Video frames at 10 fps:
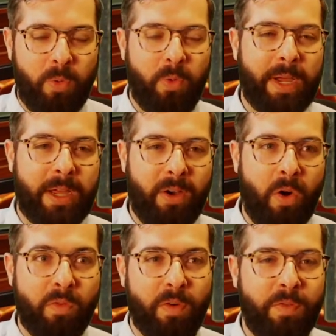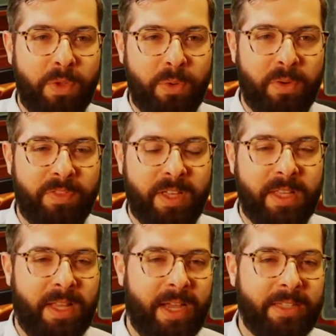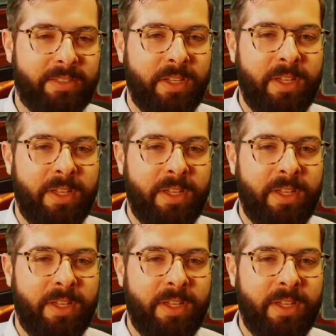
quick overview of the class,